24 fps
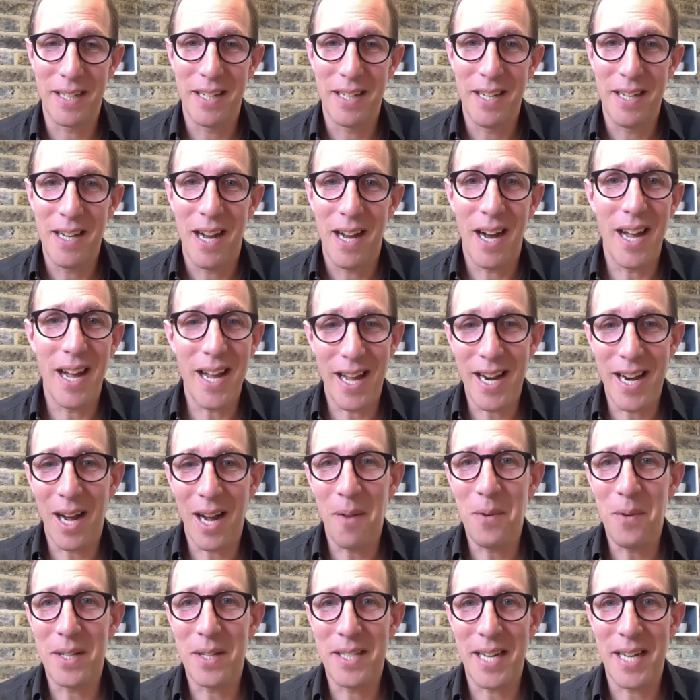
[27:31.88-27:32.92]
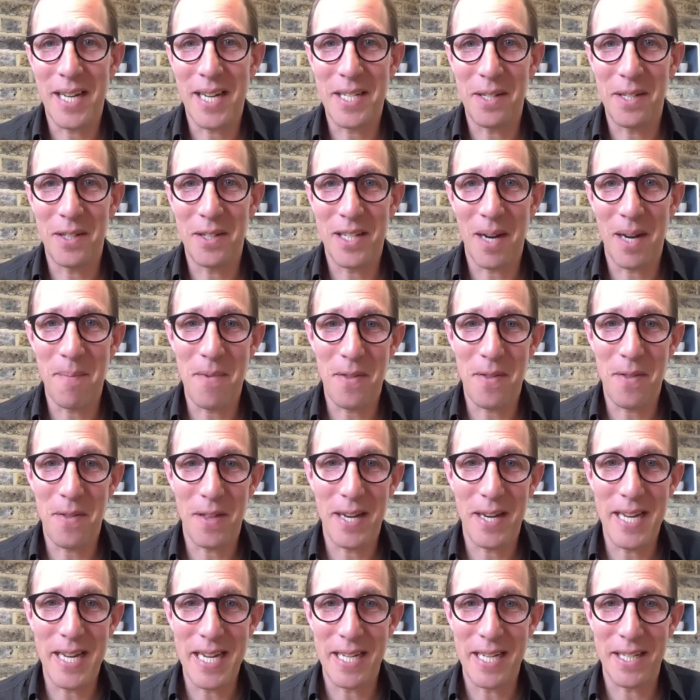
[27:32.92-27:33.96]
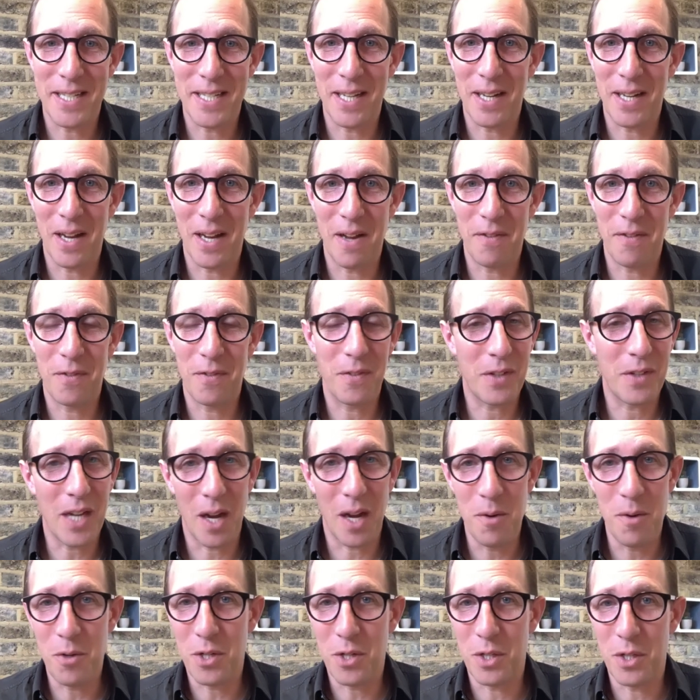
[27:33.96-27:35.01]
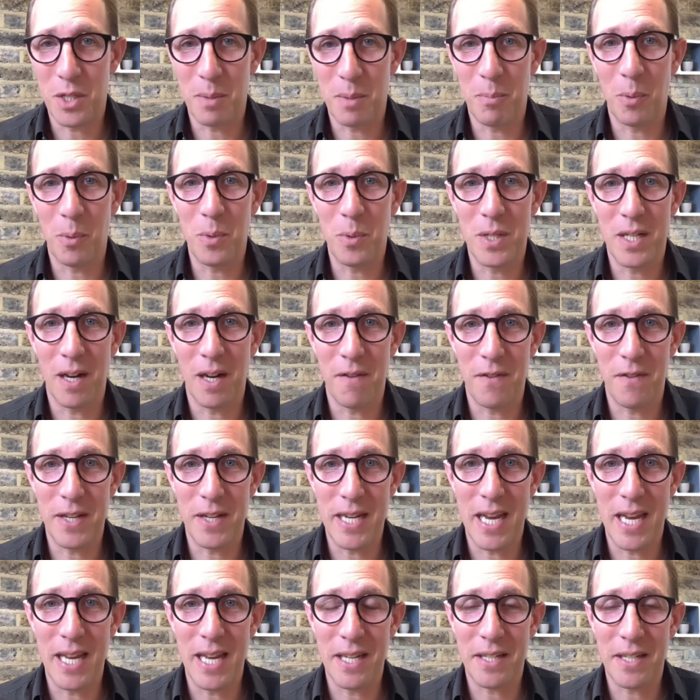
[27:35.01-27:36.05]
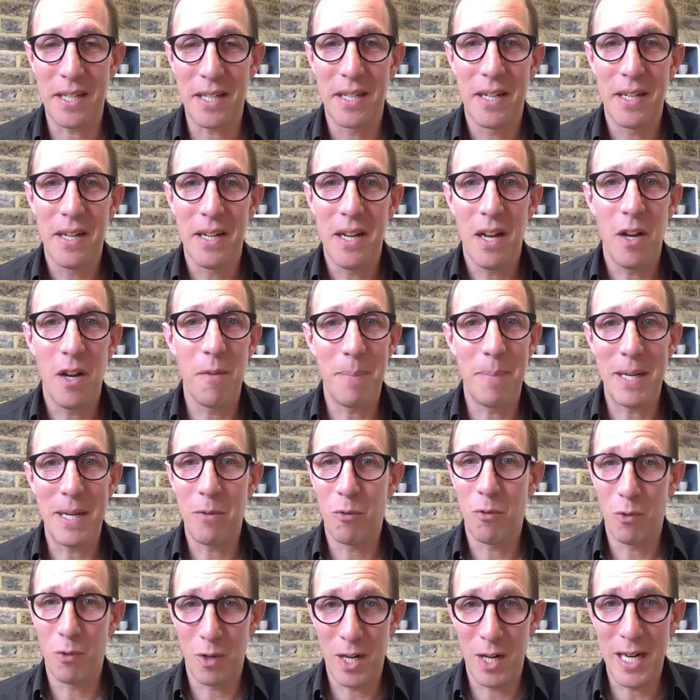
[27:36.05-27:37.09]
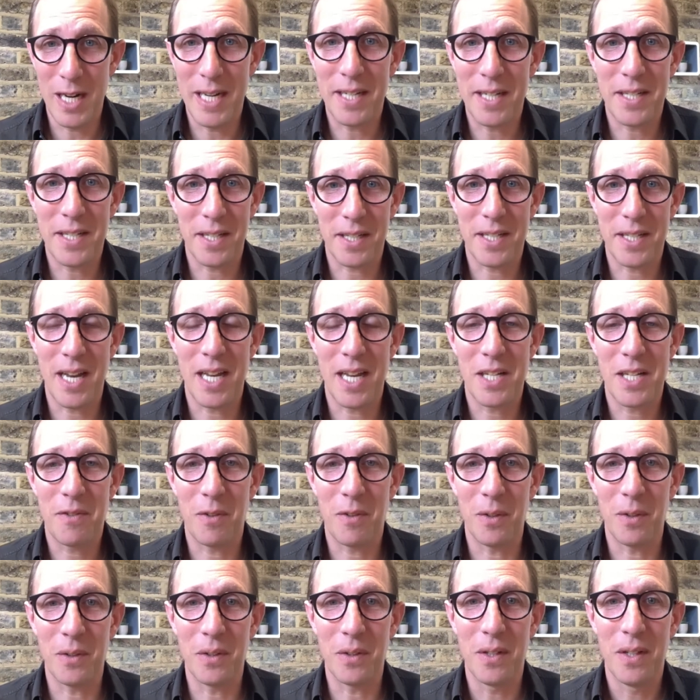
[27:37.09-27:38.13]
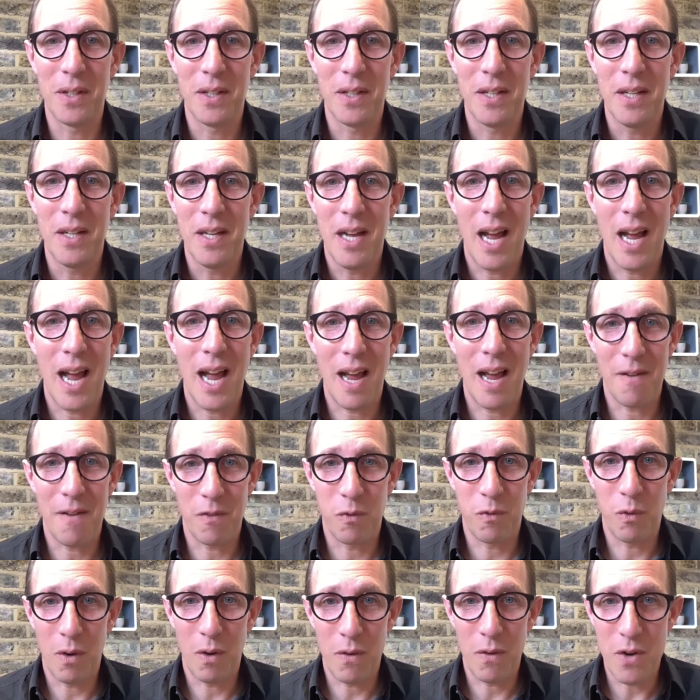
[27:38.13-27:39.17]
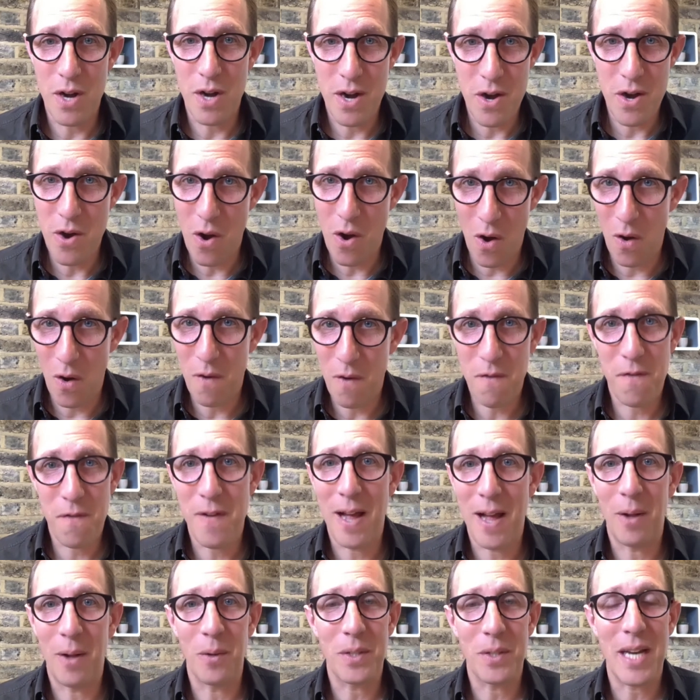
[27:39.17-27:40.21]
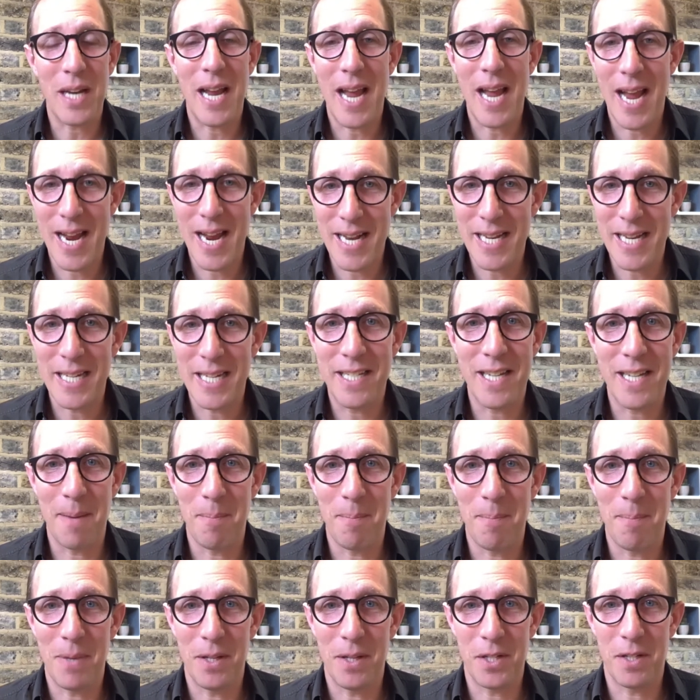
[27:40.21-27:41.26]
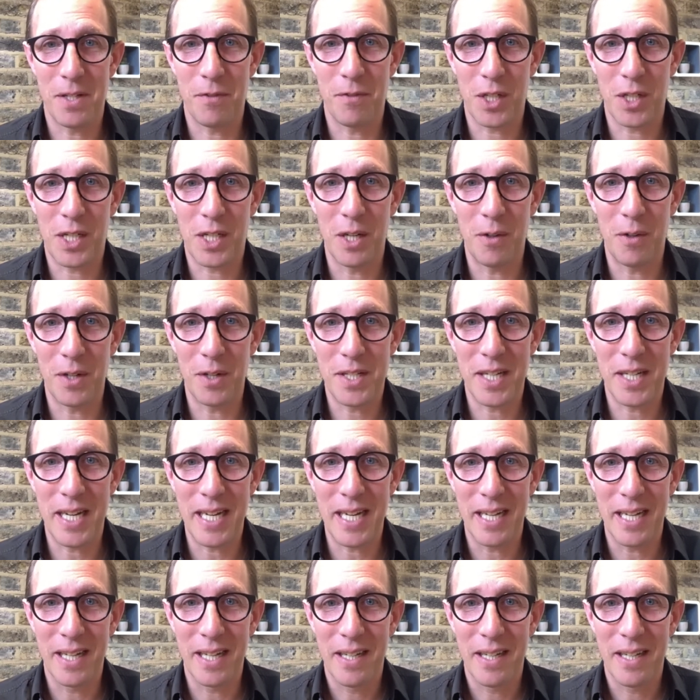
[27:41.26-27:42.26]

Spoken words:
And I would say to you, some of the leaders that I've coached and supported over the years who've been really successful have not felt any semblance of security.